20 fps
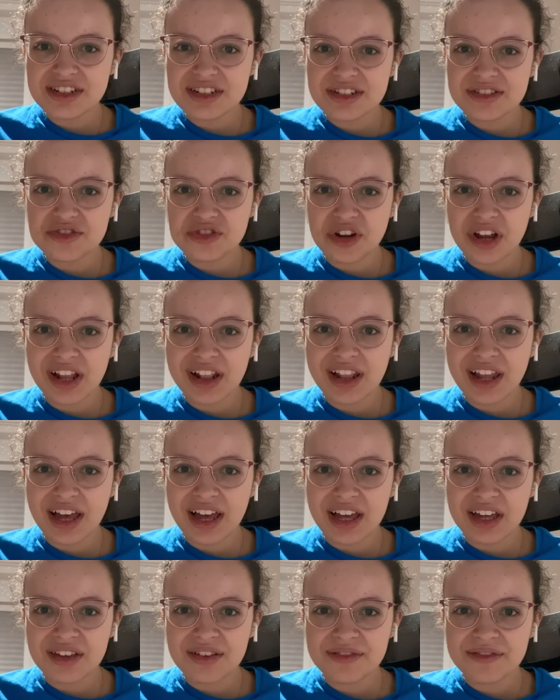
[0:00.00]
in real
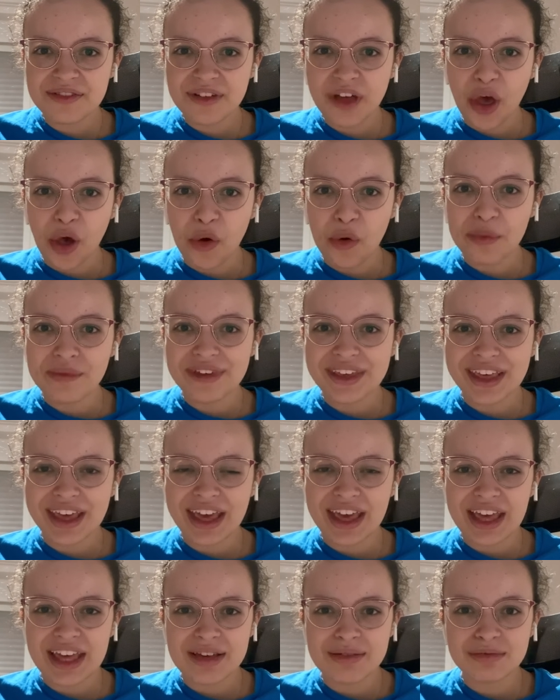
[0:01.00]
life who
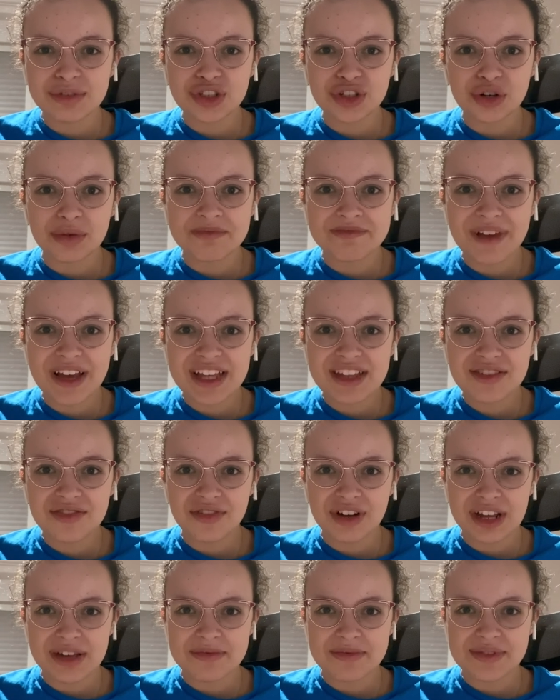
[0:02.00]
became your best
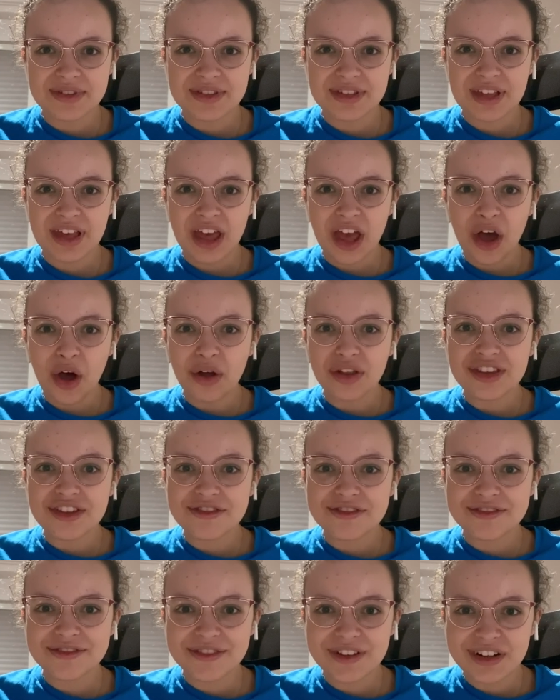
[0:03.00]
friends on the
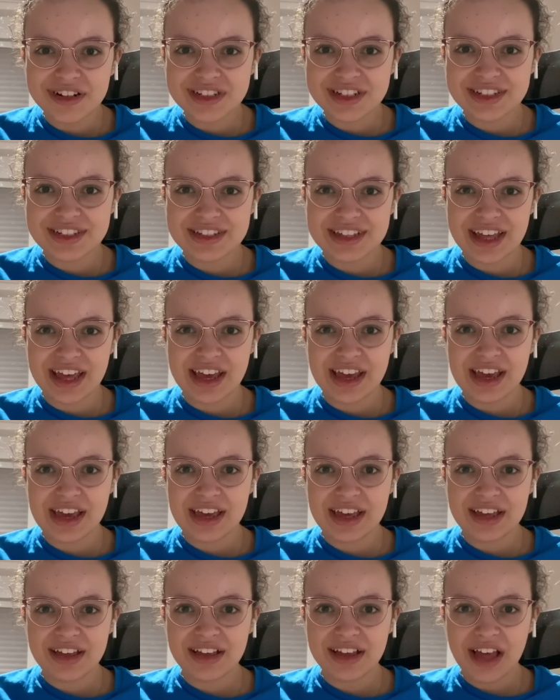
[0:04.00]
first day
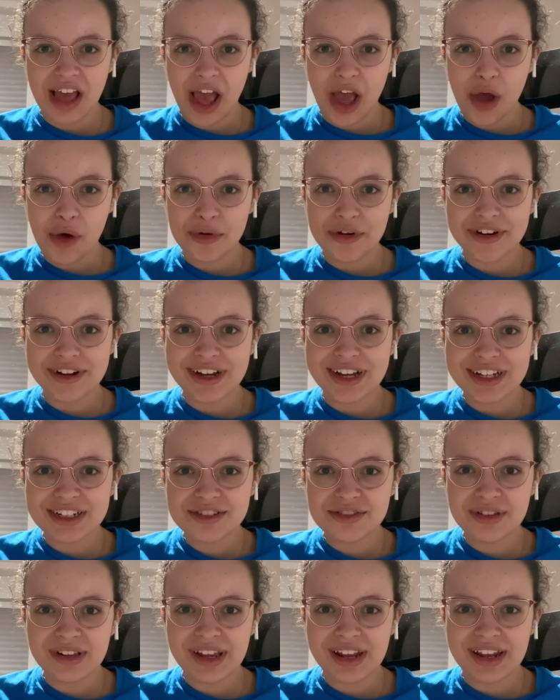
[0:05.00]
were
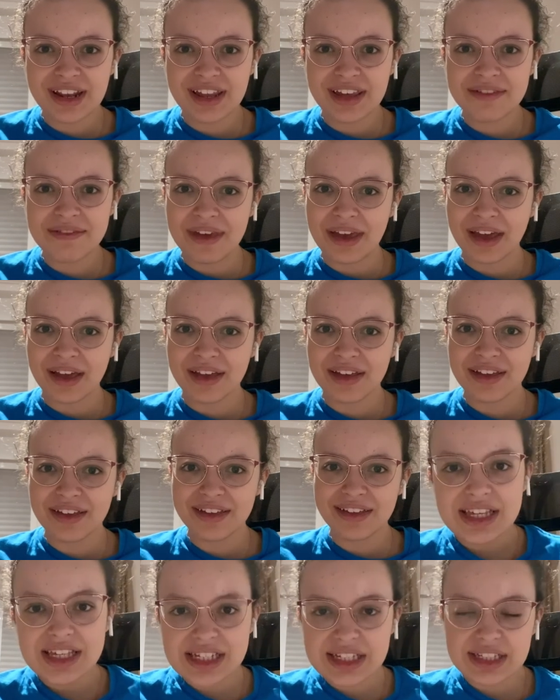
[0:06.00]
actually living.
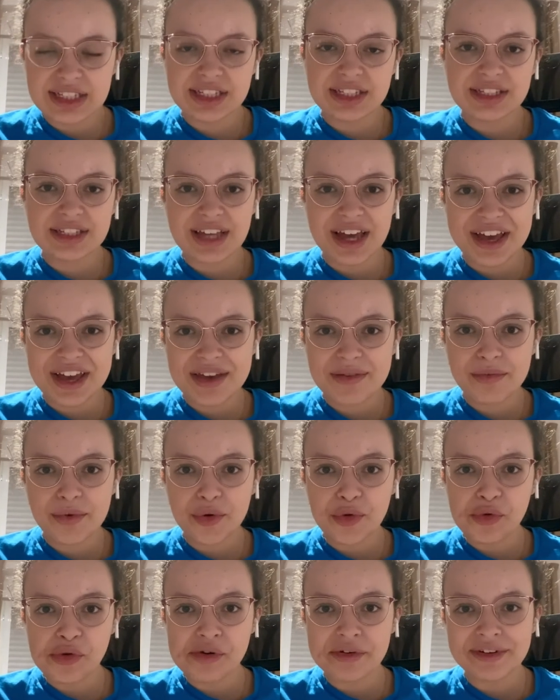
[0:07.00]
Each time
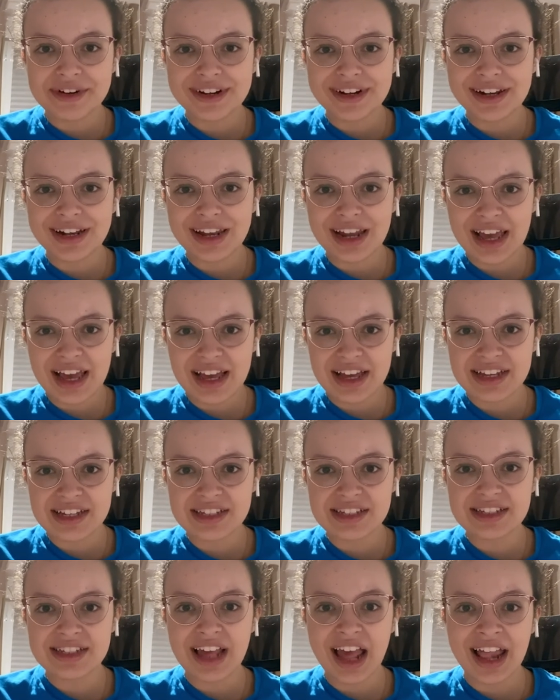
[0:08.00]
we were
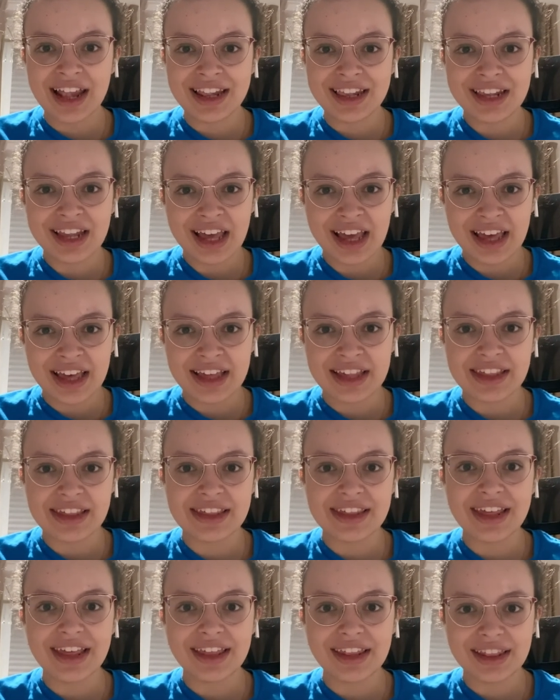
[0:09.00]
less and less
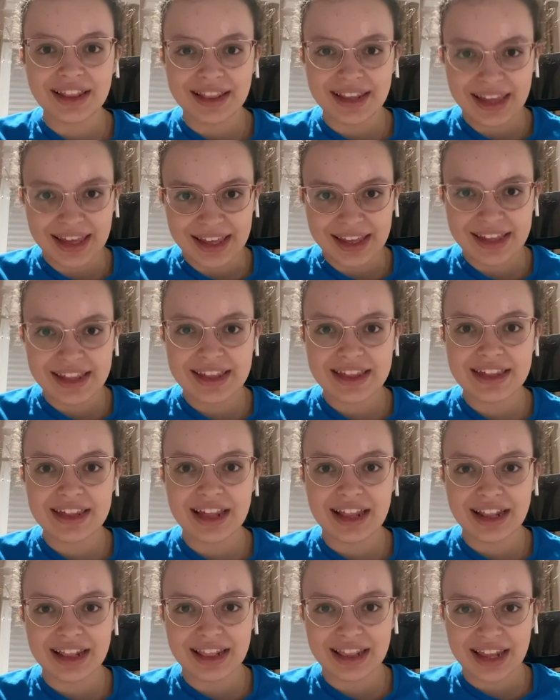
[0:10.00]
and less
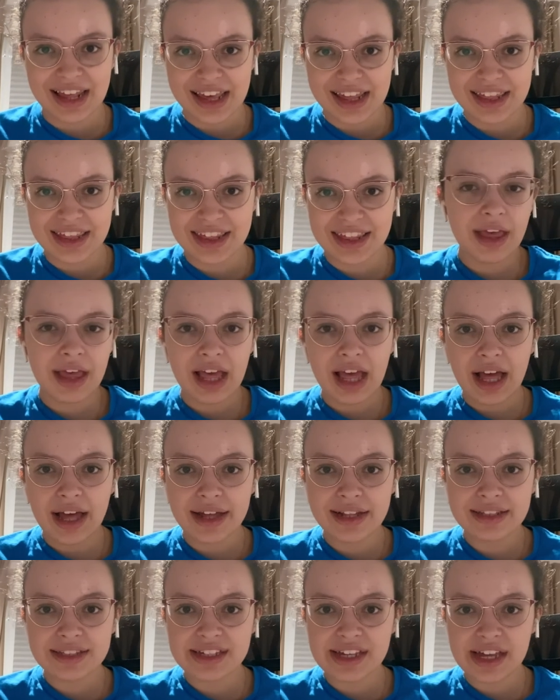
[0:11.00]
and less.
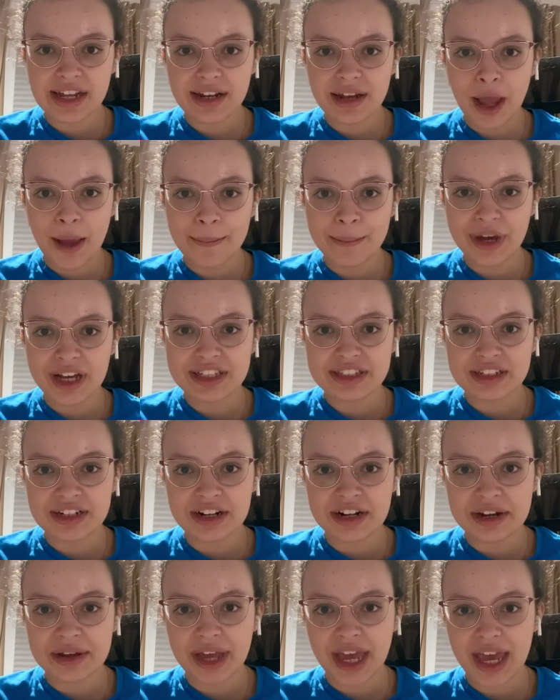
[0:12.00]
And then my
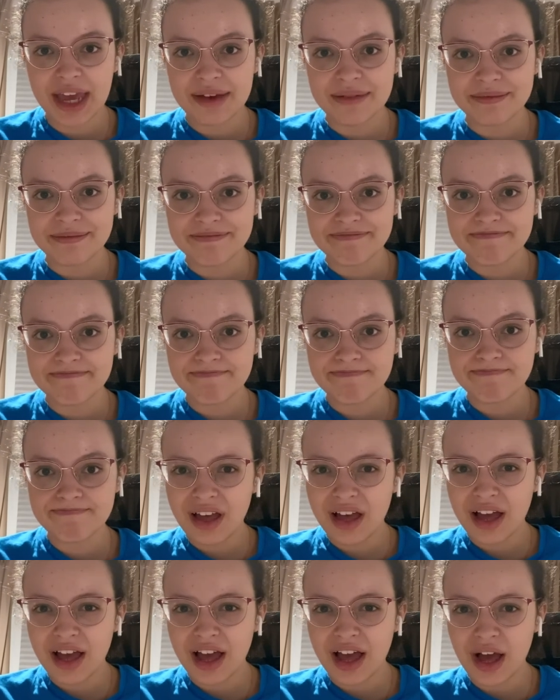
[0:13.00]
turn came.
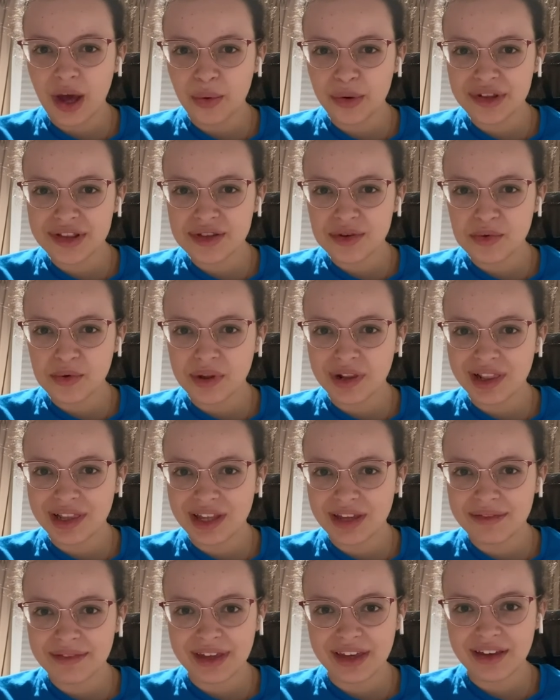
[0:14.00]
I was the one
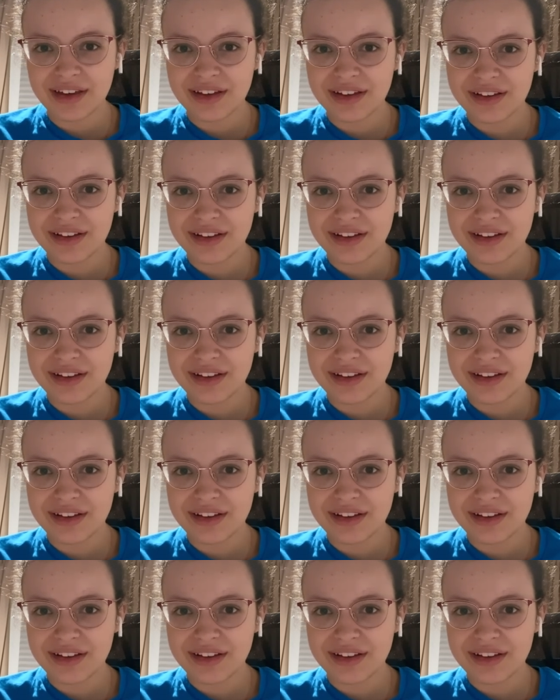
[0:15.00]
leaving.